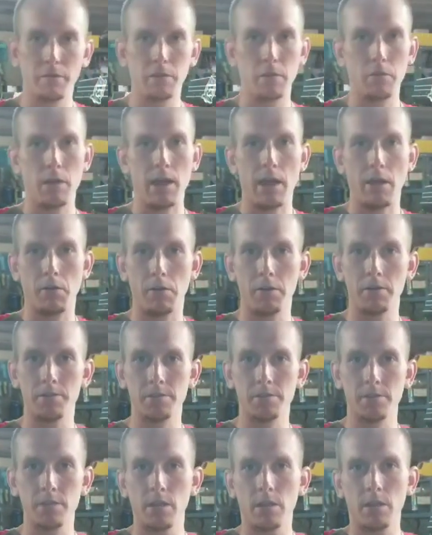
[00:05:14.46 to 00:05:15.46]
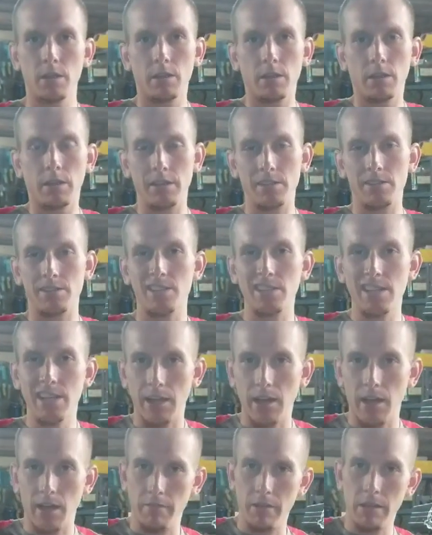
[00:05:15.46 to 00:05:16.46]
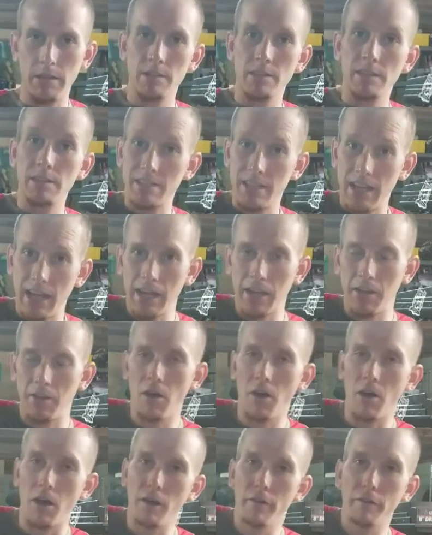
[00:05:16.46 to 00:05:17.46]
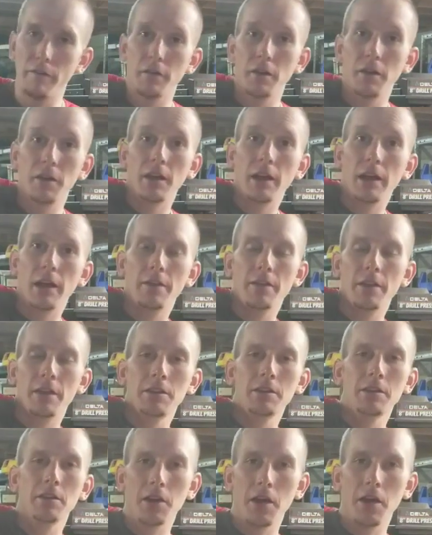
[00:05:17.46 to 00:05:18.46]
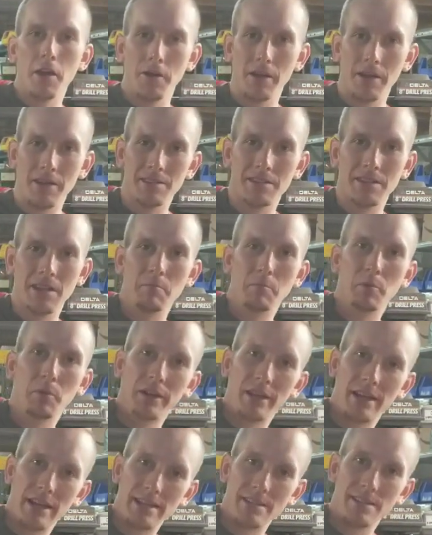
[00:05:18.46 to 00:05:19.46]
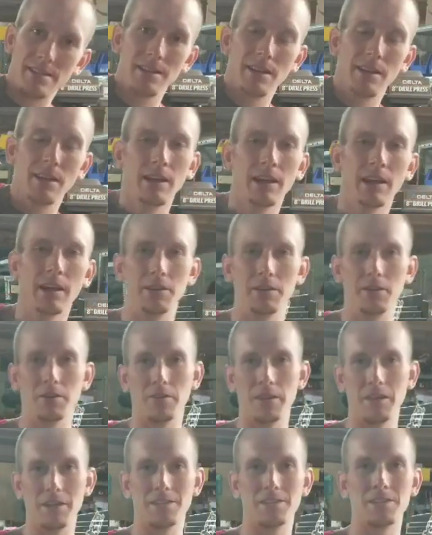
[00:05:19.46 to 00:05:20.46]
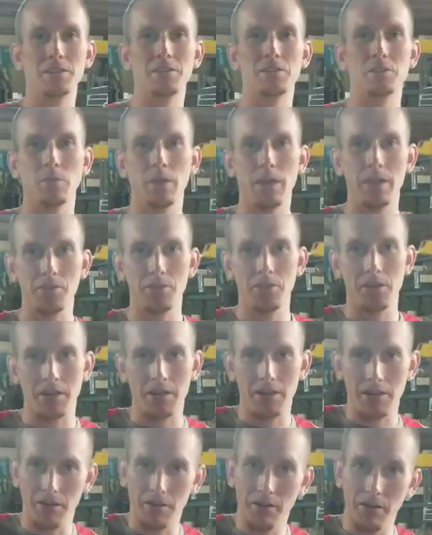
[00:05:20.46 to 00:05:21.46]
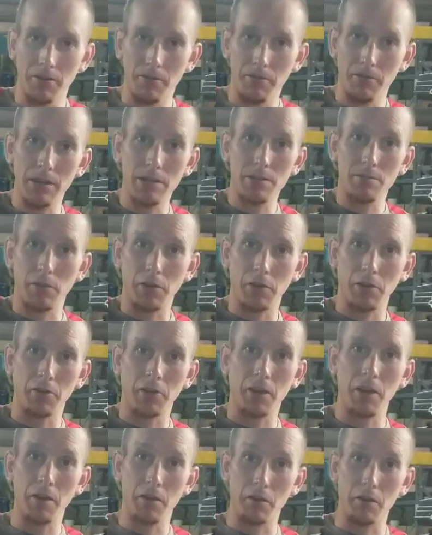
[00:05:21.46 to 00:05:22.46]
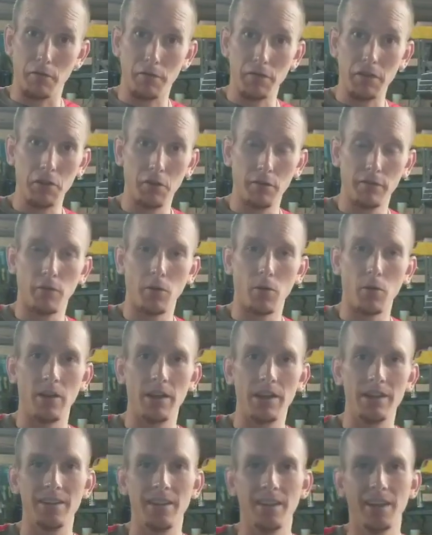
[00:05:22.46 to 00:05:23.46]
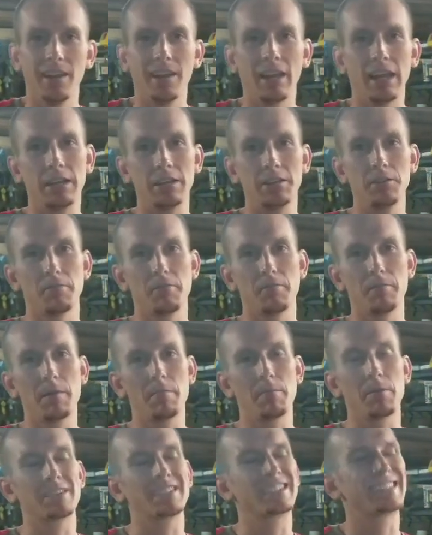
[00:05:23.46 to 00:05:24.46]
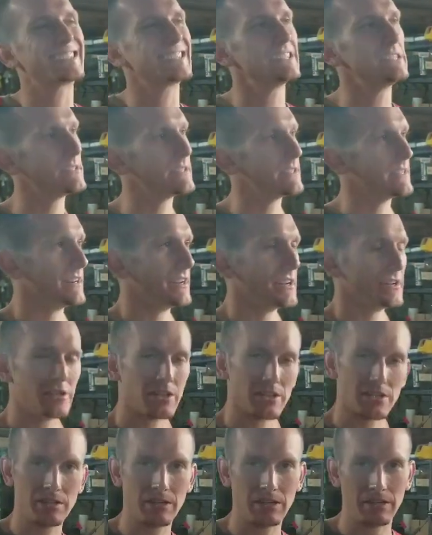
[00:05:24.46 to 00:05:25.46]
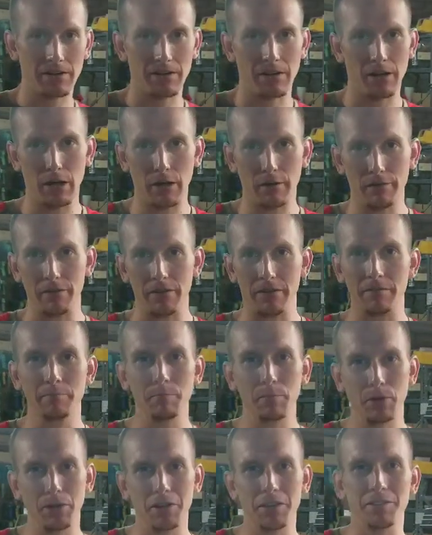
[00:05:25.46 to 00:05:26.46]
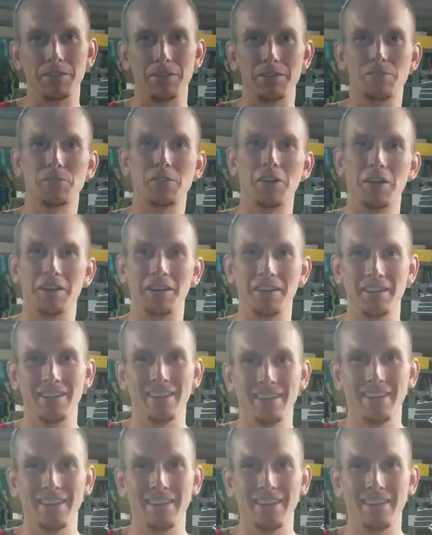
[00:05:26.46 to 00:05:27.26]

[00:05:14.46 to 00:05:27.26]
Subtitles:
a few hours, get sick of it, take it off, and then you go in someplace and you're in a situation and you go to reach for your gun or feel for it, and you remember, darn it, I just took it off and put it in the truck